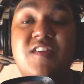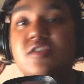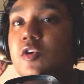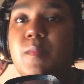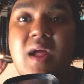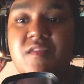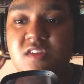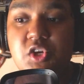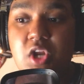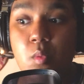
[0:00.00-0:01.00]
physical
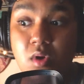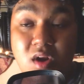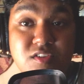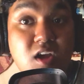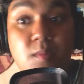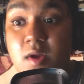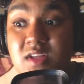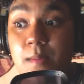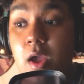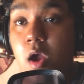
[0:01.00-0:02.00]
manifestation. And we're not even talking about
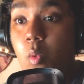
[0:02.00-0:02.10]
time.